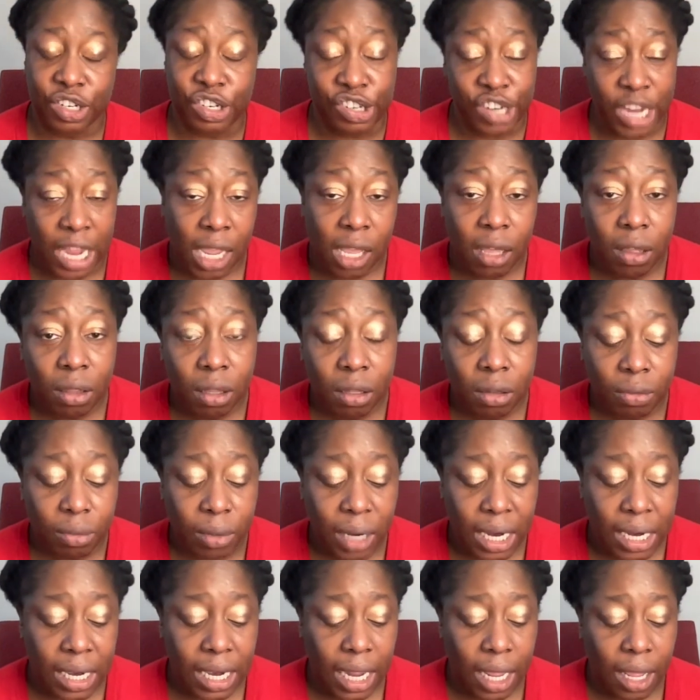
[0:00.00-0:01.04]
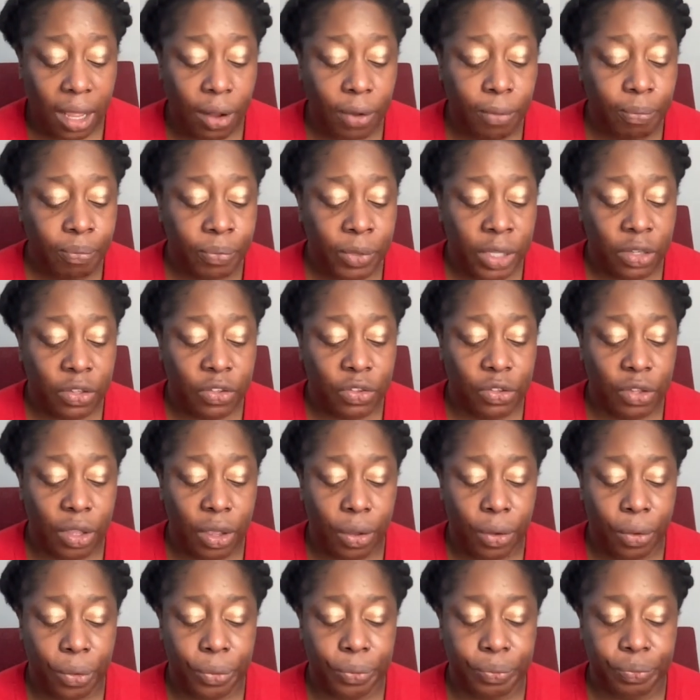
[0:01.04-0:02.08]
jail right now.
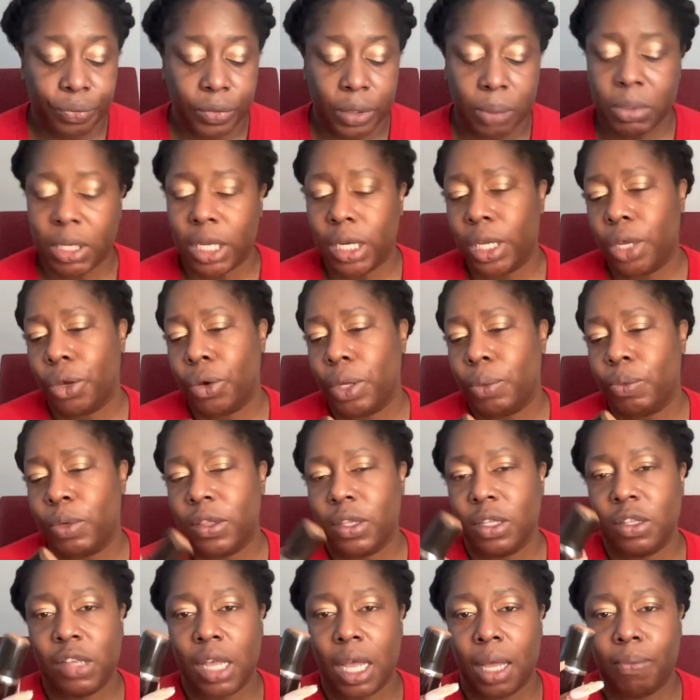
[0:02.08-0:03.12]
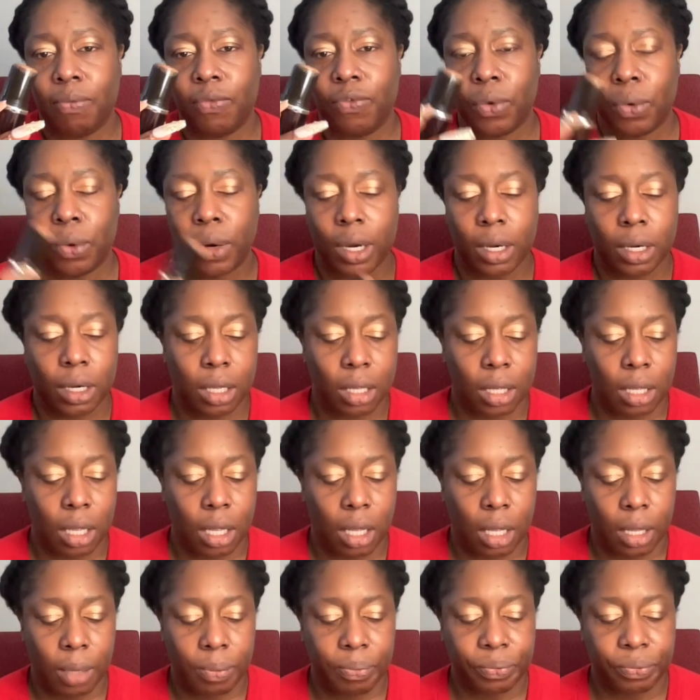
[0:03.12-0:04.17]
So I'm going to go in with the Tom Ford
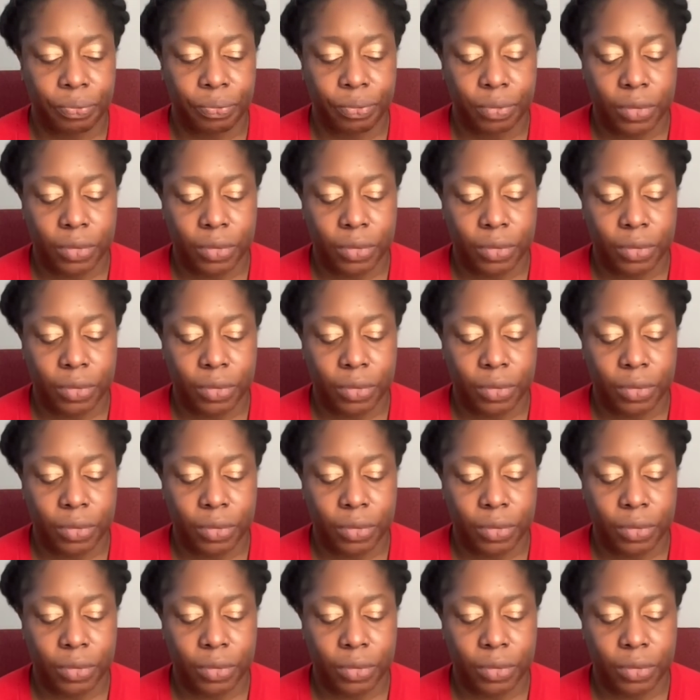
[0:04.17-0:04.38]
um